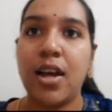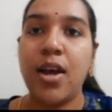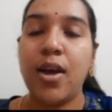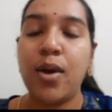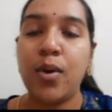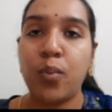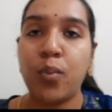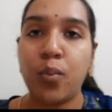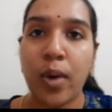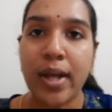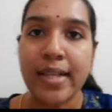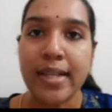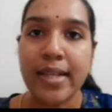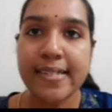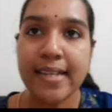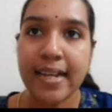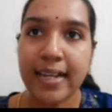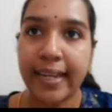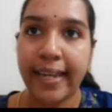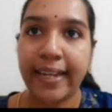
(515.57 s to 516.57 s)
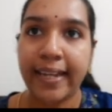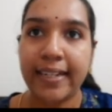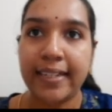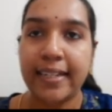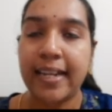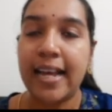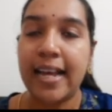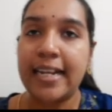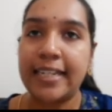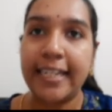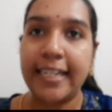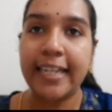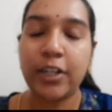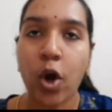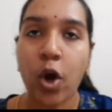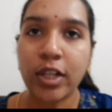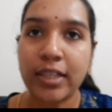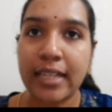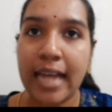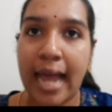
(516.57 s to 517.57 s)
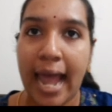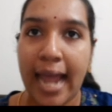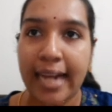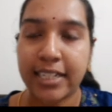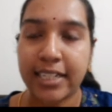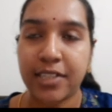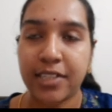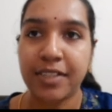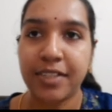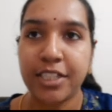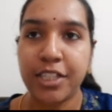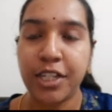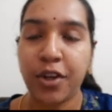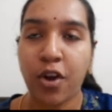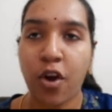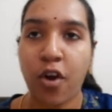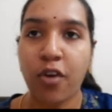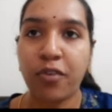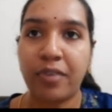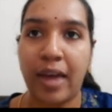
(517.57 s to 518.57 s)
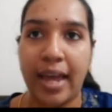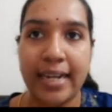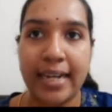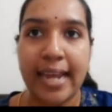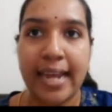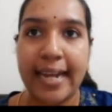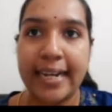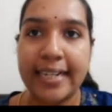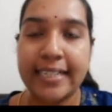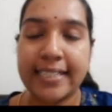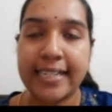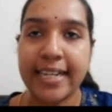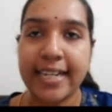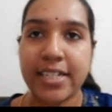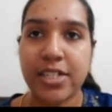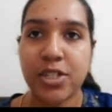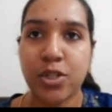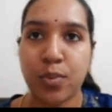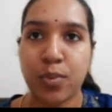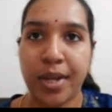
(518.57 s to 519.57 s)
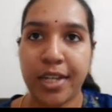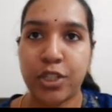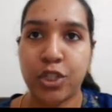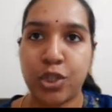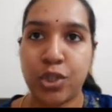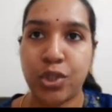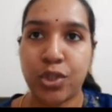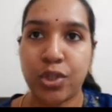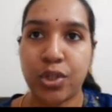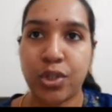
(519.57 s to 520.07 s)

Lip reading: Once again, recall the activity of an electric circuit